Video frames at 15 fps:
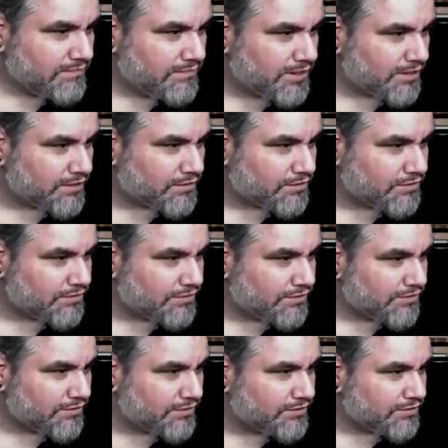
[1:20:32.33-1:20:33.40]
We can also turn
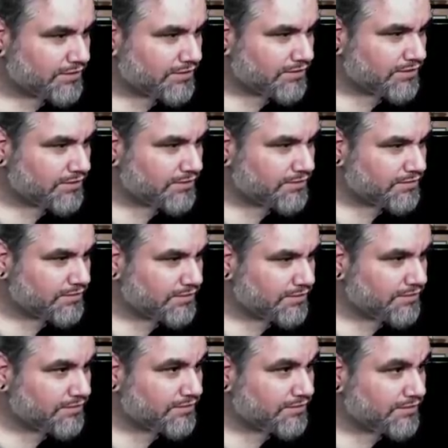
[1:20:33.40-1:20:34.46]
Torrential Gearhulk into an
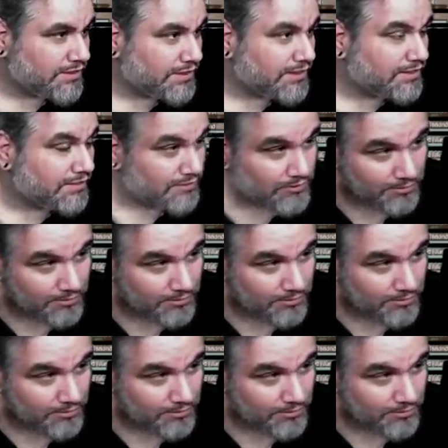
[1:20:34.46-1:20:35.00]
O three.